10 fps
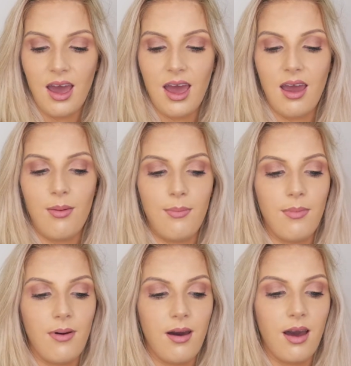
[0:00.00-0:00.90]

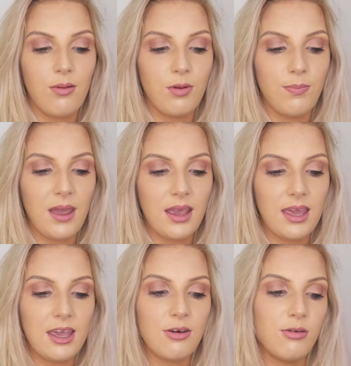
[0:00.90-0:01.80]
I would pick
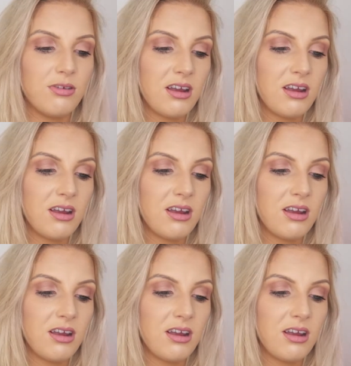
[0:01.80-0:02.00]
Kiko.